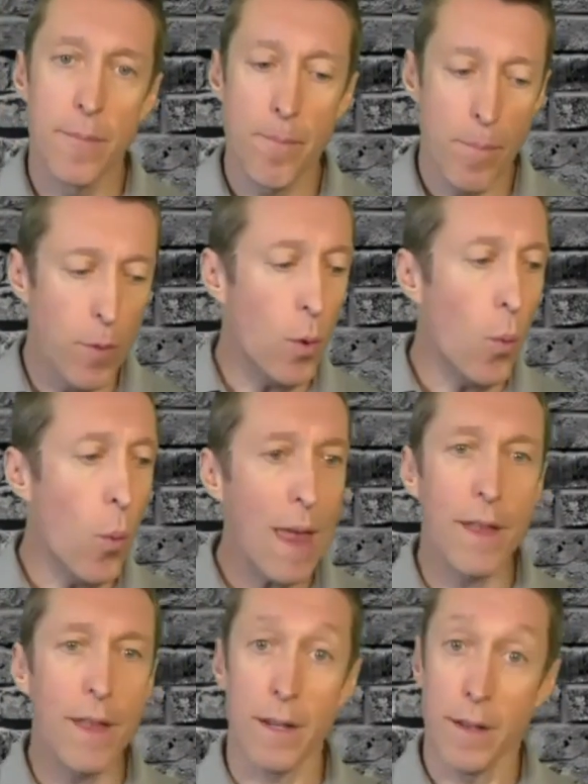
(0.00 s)
The
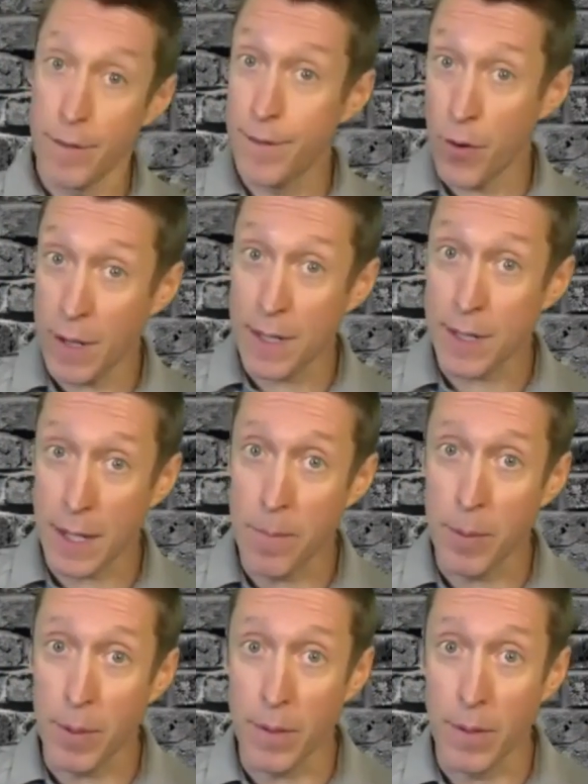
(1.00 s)
weather, for
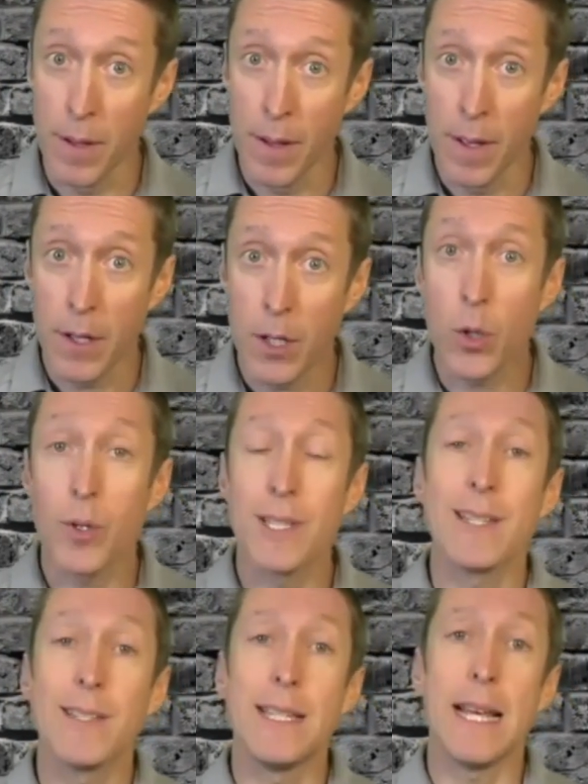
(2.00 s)
example,
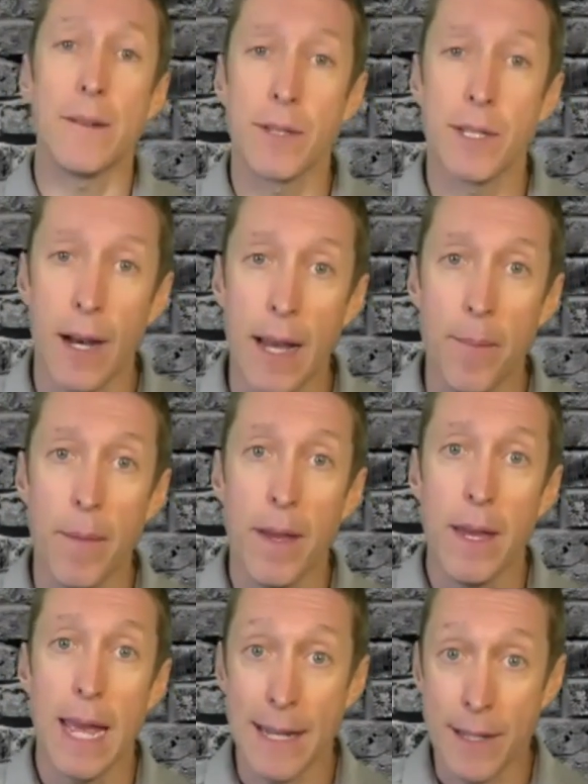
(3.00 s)
causes downtime
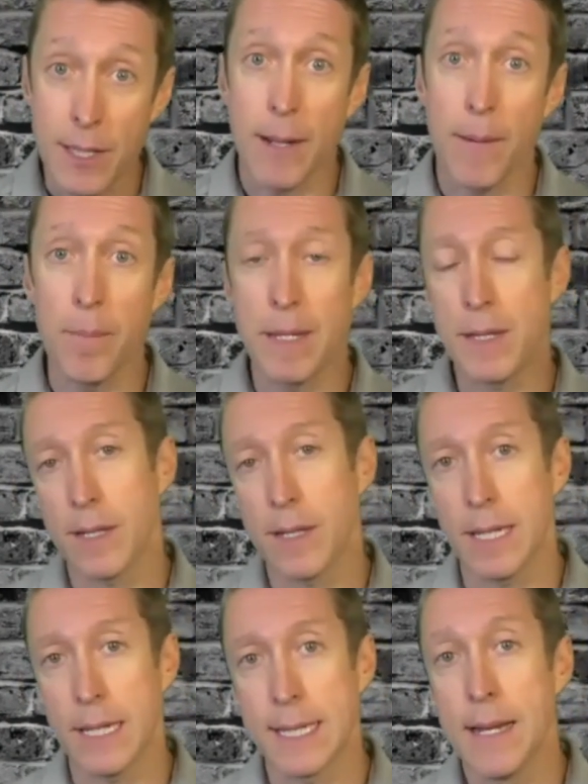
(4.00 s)
in some
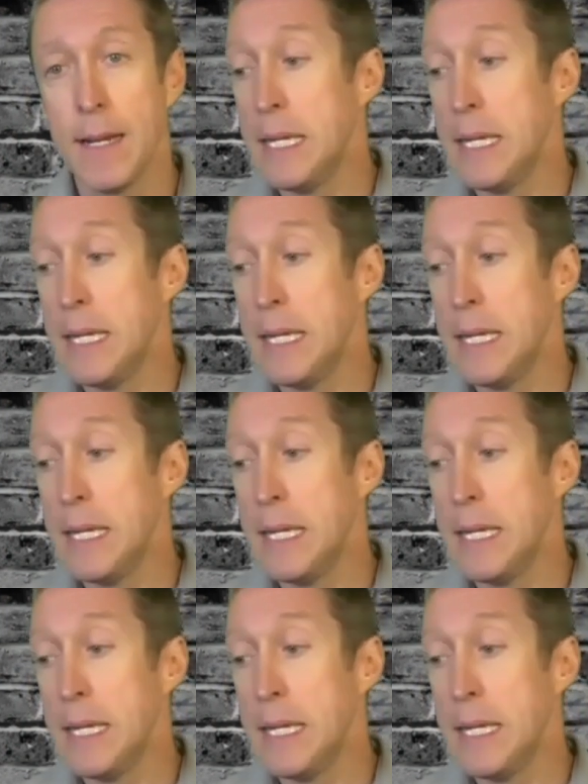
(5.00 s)
businesses.